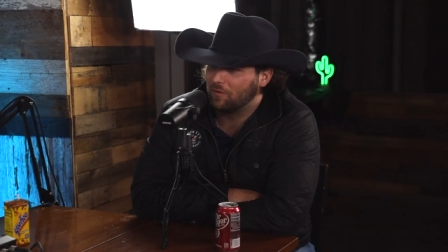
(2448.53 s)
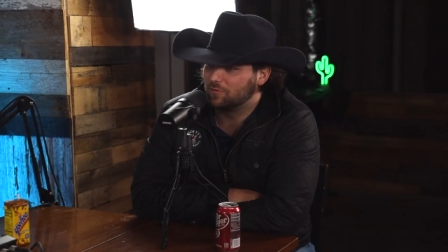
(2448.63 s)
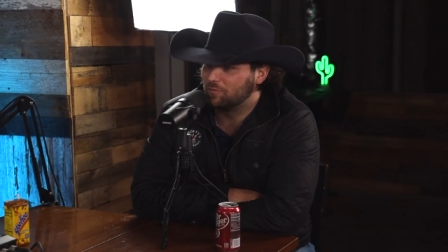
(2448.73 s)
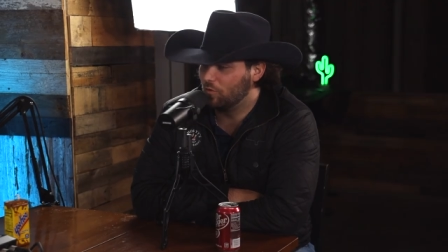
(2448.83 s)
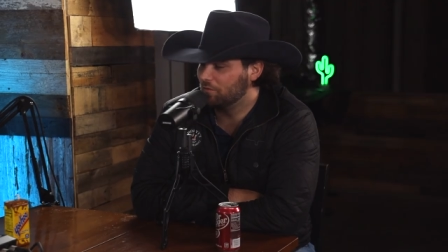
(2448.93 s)
I
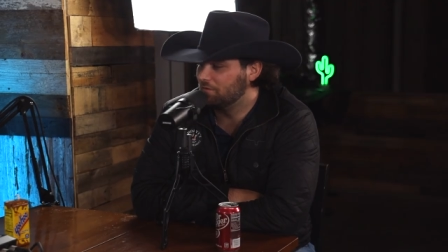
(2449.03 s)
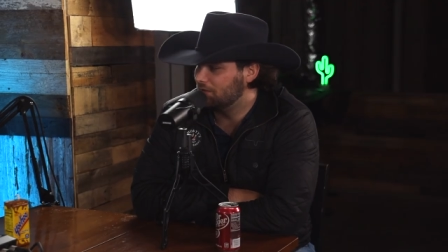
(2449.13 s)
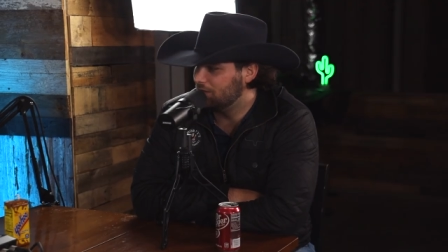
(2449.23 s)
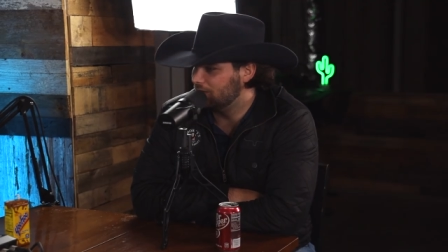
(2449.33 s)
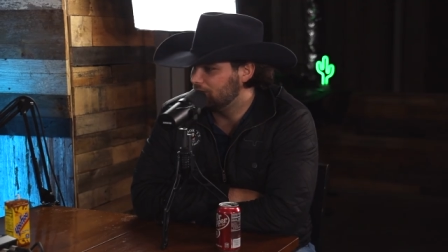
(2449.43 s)
was more of
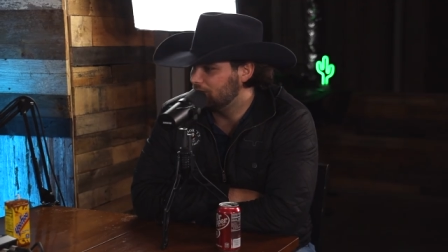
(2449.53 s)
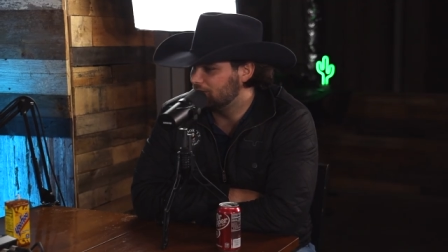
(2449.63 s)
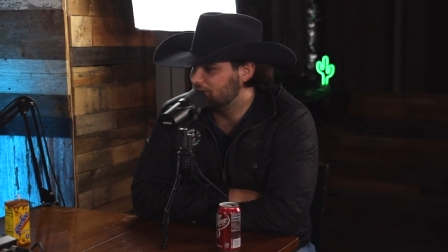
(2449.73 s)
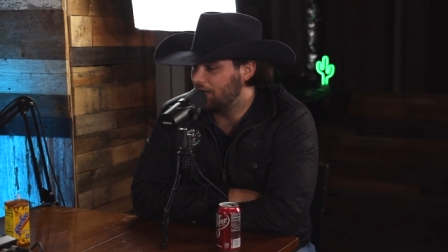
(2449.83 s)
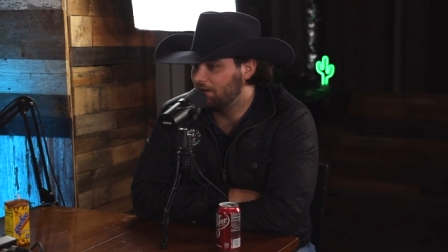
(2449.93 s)
a, a, a
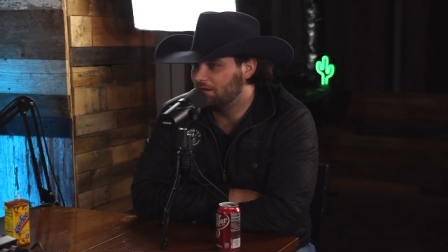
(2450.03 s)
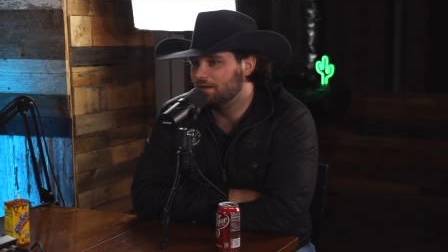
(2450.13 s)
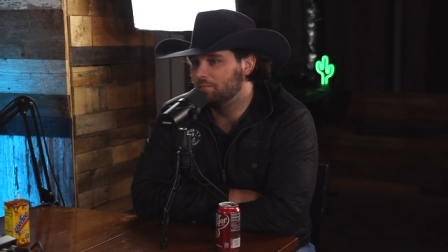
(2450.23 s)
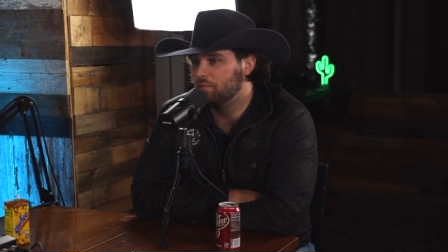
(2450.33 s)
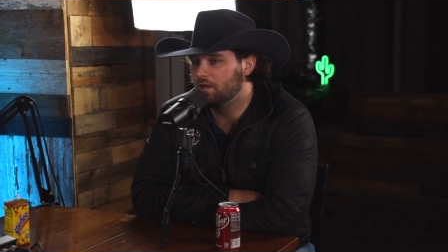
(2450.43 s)

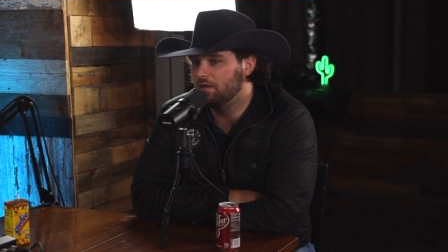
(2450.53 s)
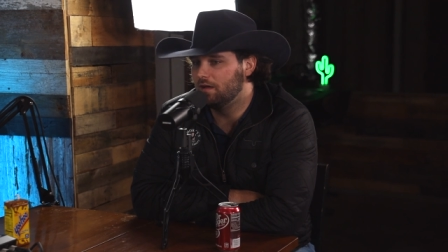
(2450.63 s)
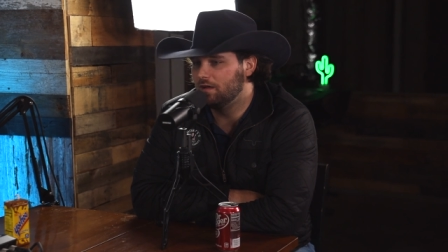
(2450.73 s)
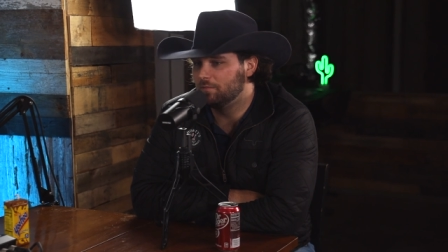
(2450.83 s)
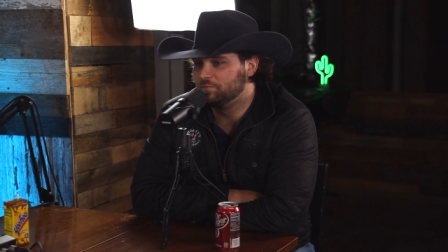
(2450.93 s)
stand-in, but
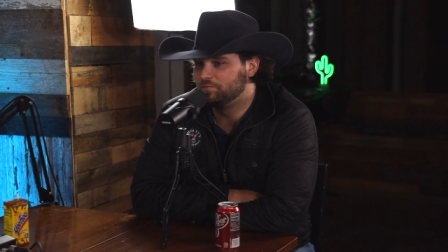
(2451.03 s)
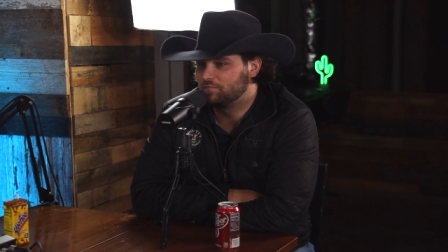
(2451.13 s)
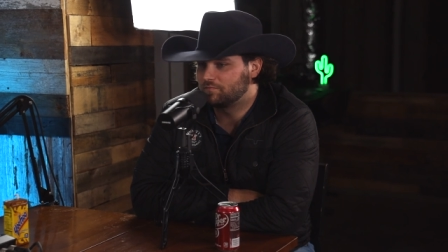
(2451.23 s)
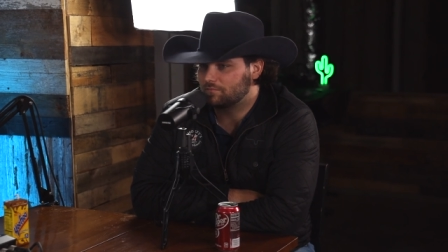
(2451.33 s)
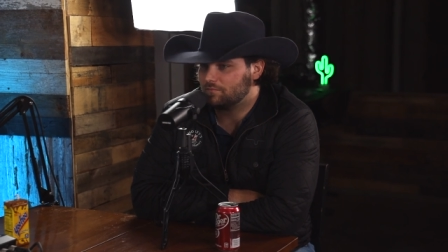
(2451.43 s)
uh,
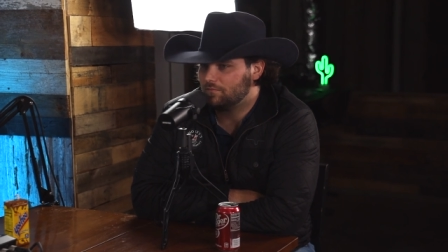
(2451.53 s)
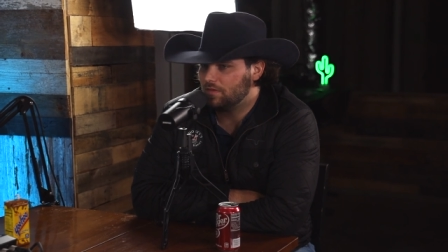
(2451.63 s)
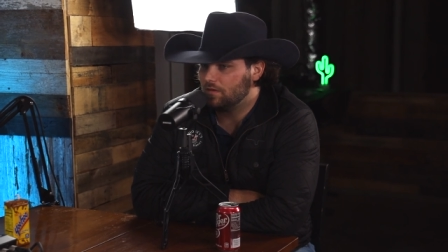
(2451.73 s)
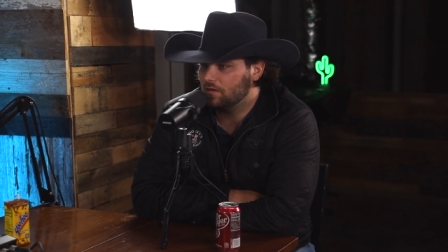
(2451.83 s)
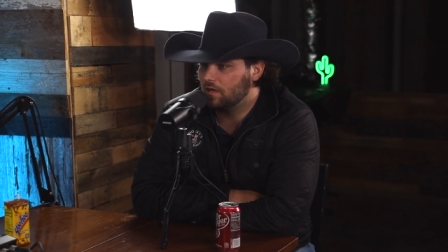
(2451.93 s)

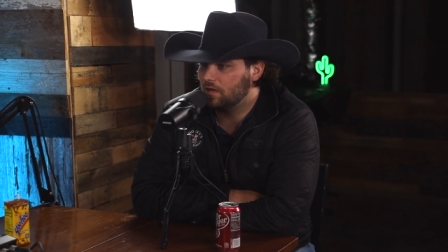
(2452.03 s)
yeah.